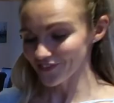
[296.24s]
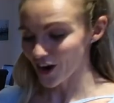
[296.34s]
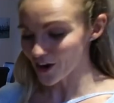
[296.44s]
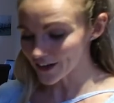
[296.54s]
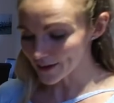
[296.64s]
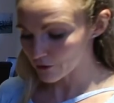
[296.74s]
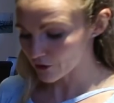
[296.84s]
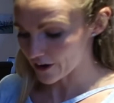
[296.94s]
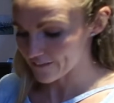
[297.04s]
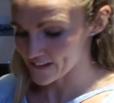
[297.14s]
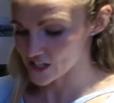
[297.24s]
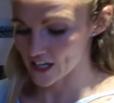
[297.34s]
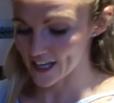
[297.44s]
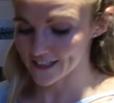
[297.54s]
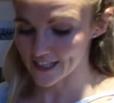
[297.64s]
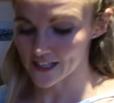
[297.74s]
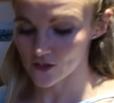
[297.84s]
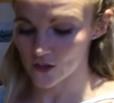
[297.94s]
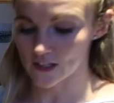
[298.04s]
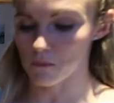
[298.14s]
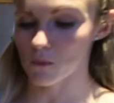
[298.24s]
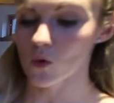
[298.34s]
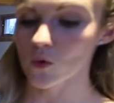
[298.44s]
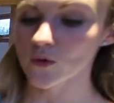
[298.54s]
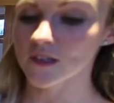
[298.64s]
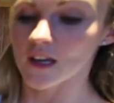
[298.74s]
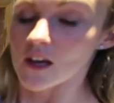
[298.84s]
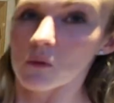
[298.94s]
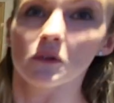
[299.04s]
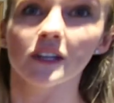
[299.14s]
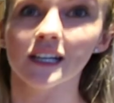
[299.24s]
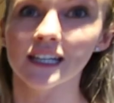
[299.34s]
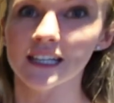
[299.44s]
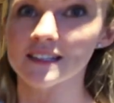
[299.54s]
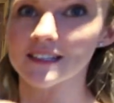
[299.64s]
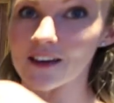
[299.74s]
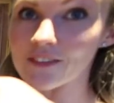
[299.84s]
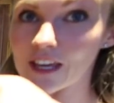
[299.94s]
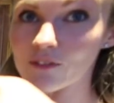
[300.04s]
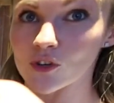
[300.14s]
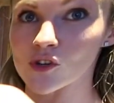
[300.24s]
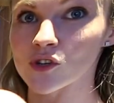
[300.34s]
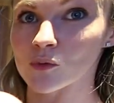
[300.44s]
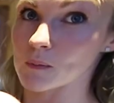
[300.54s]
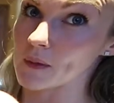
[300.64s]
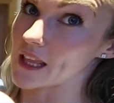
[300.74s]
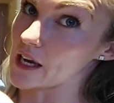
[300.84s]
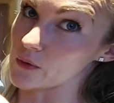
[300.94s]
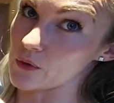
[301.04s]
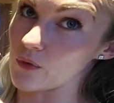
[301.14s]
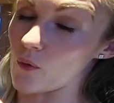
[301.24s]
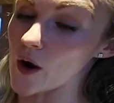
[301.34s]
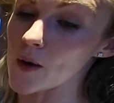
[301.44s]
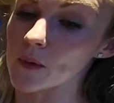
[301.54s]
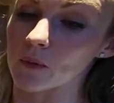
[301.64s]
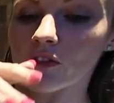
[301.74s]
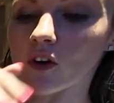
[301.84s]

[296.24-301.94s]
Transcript: Alright, we've got our fish cakes into some moulds. With the ingredients that I've gave you, you would be left with 4, but we've